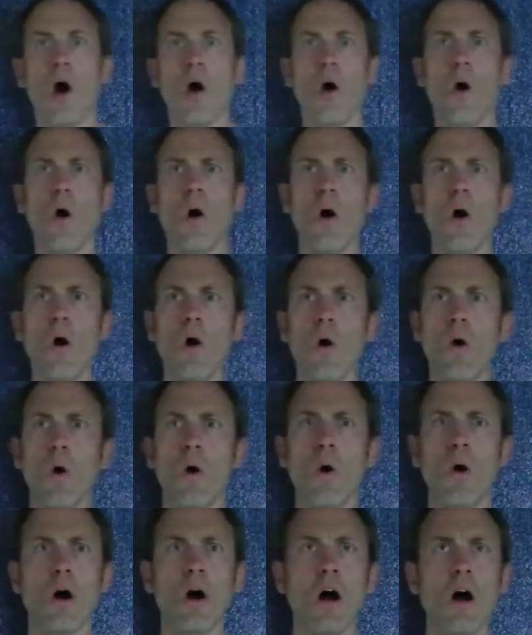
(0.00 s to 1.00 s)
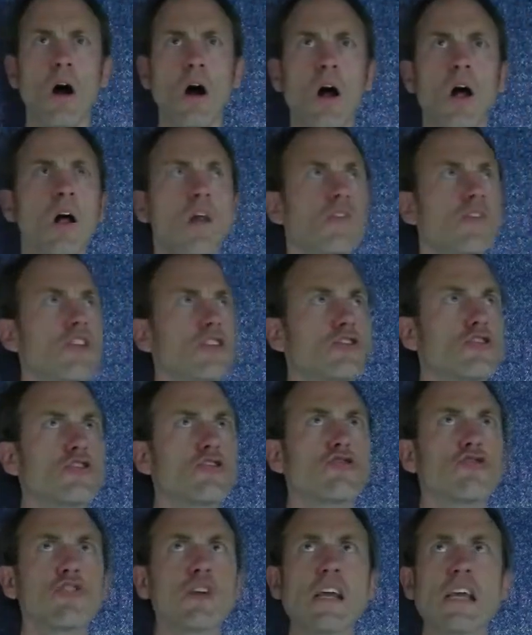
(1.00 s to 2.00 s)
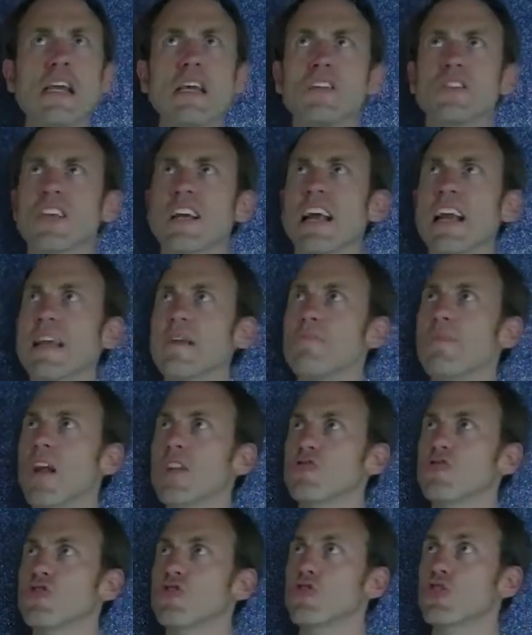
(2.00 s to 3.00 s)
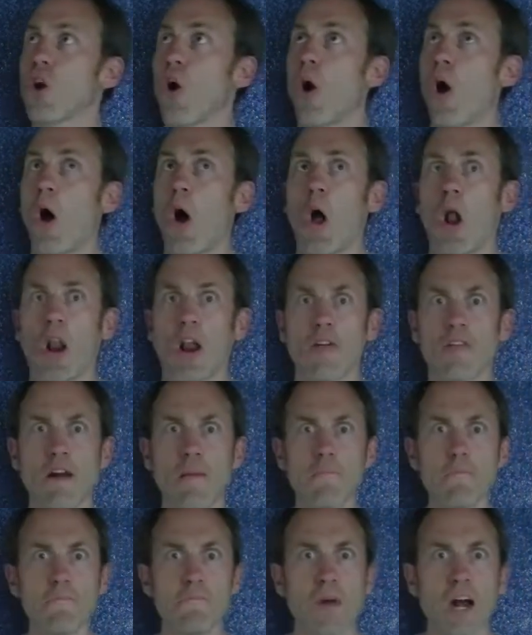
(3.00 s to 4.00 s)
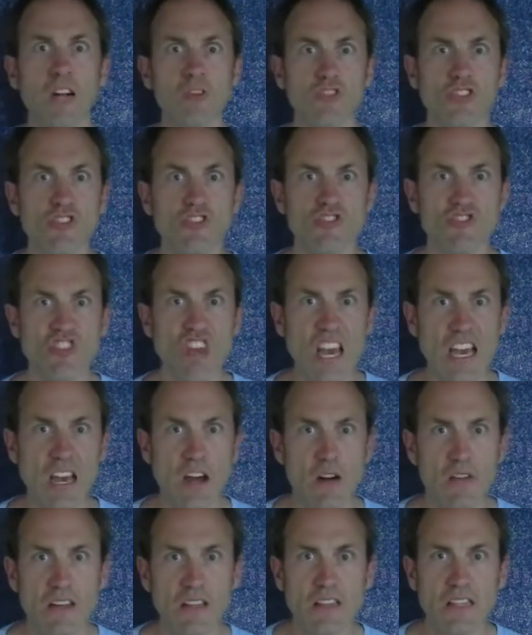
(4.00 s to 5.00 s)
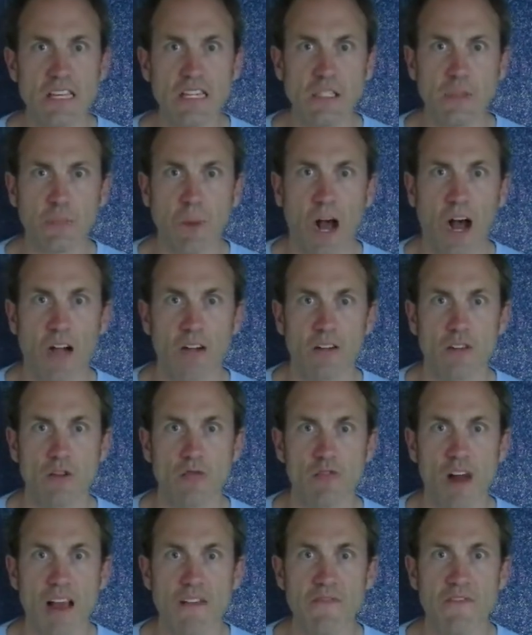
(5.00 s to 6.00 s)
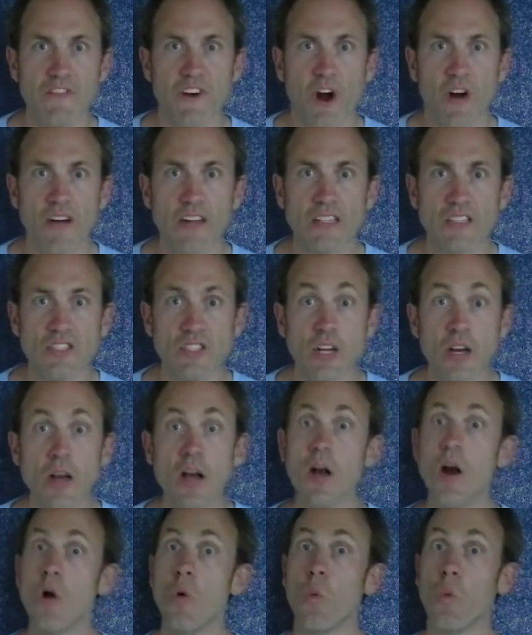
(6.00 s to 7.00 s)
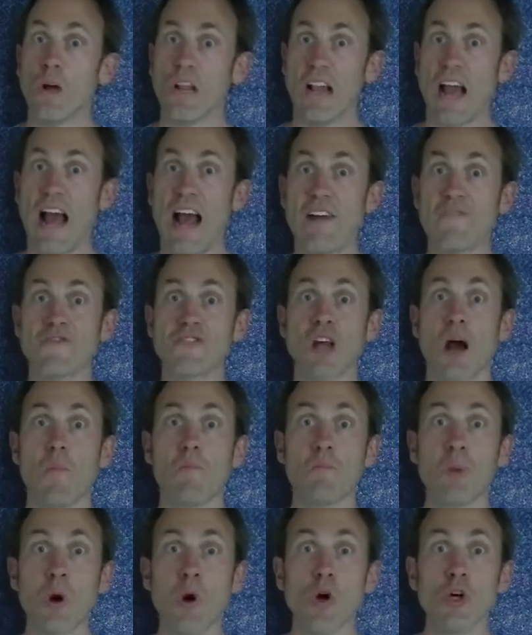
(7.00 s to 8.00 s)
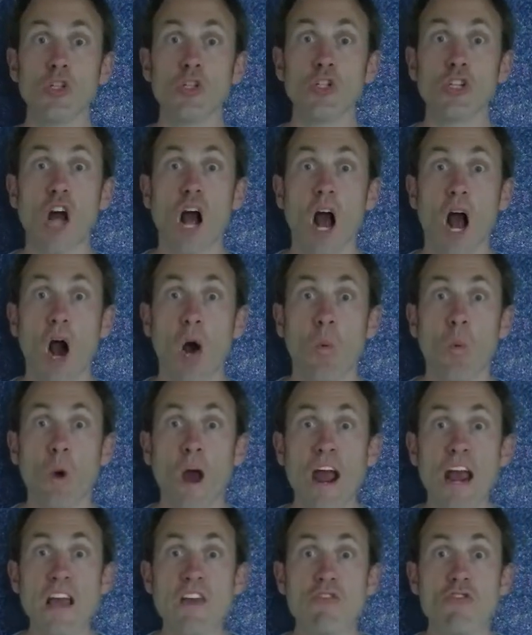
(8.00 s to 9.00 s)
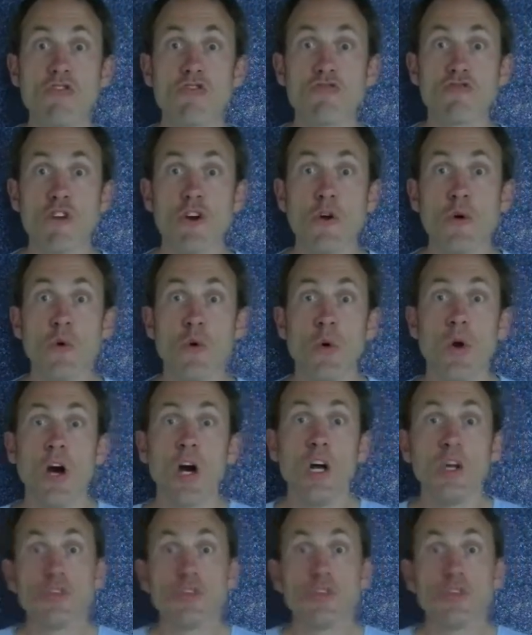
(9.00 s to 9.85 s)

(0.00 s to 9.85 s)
Oh, the trees are getting much taller and much thicker in this part of the rainforest. We'll have to push our way through.